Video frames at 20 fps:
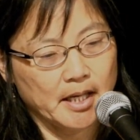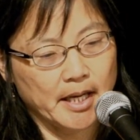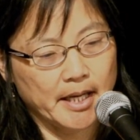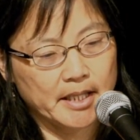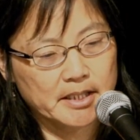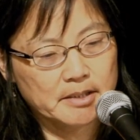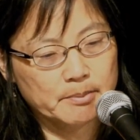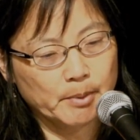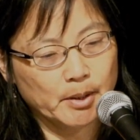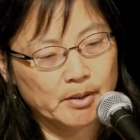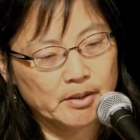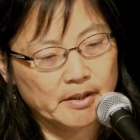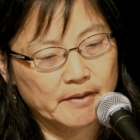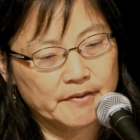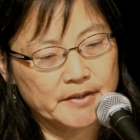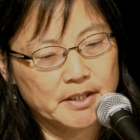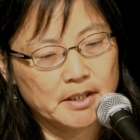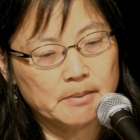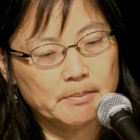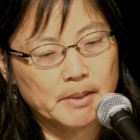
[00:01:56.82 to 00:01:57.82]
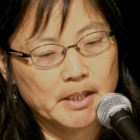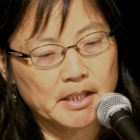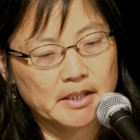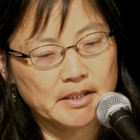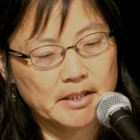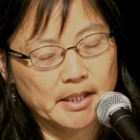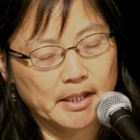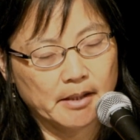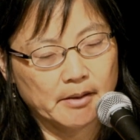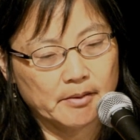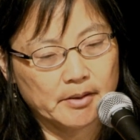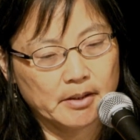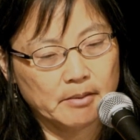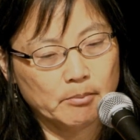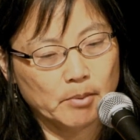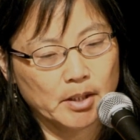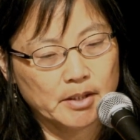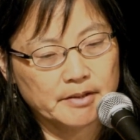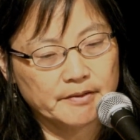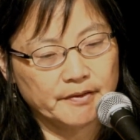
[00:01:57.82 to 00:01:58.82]
I asked Mola if she'd been in town
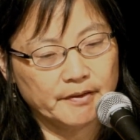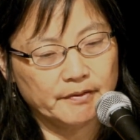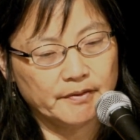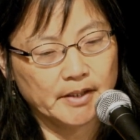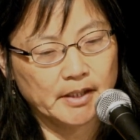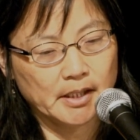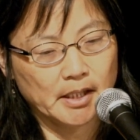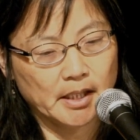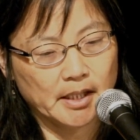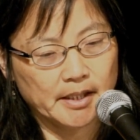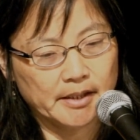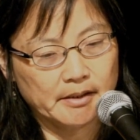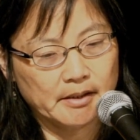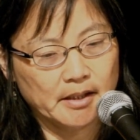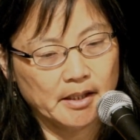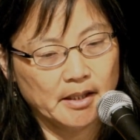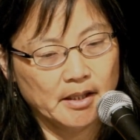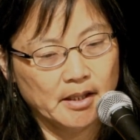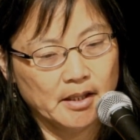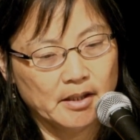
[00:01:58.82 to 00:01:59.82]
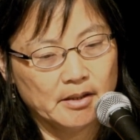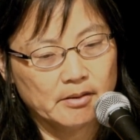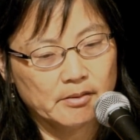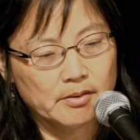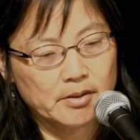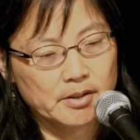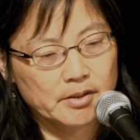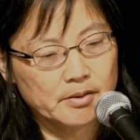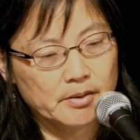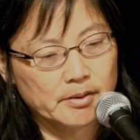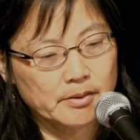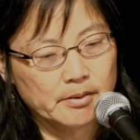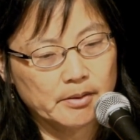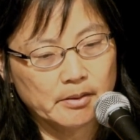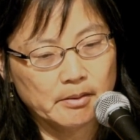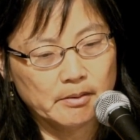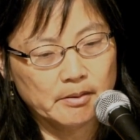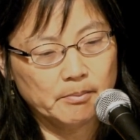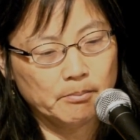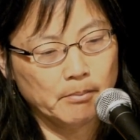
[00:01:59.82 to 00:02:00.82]
in March '59, the
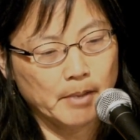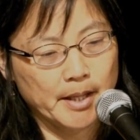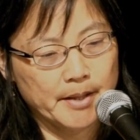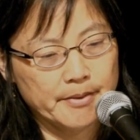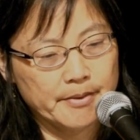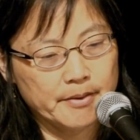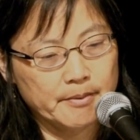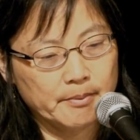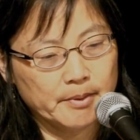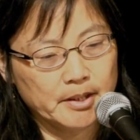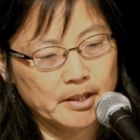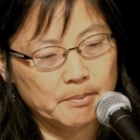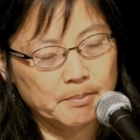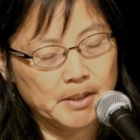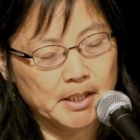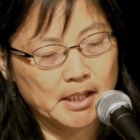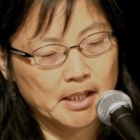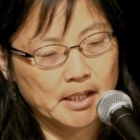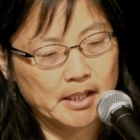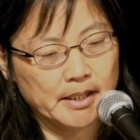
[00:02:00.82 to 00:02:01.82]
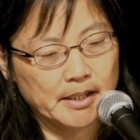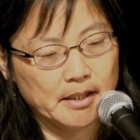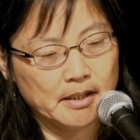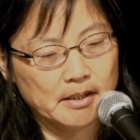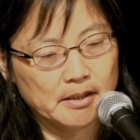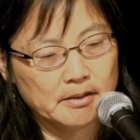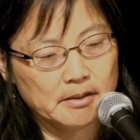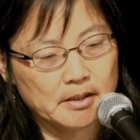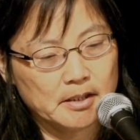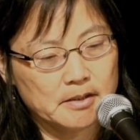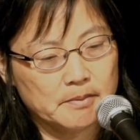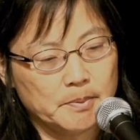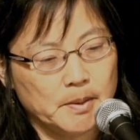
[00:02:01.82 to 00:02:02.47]
critical month when the PLA, the